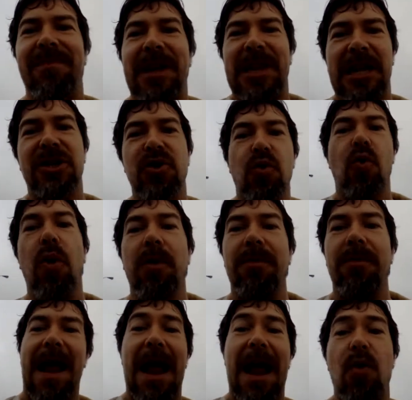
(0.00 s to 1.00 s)
Like that's
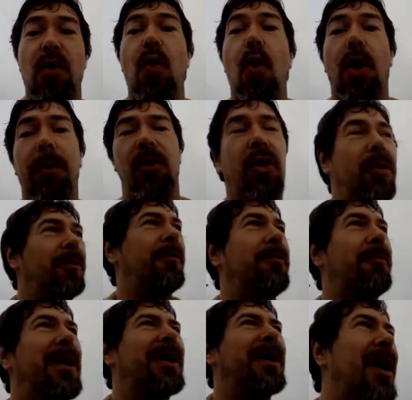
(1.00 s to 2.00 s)
no, not normal.
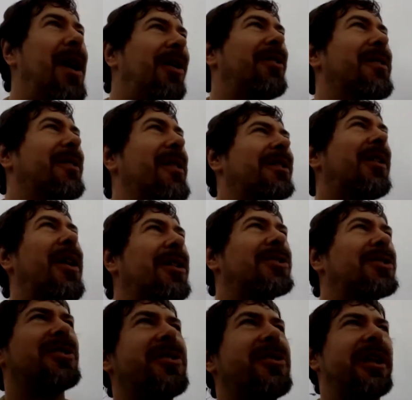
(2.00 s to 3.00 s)
But no, the
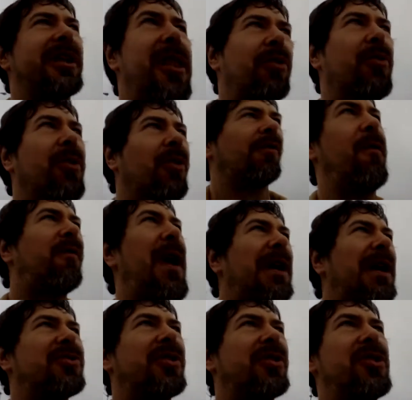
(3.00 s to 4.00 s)
cars just looked like they were going
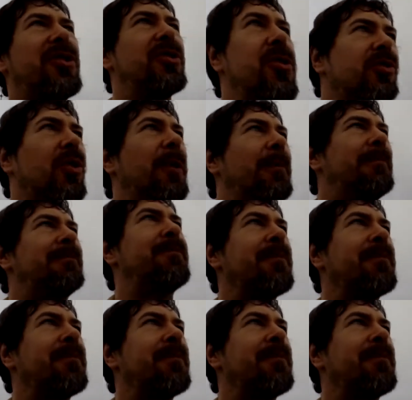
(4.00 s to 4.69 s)
faster than usual.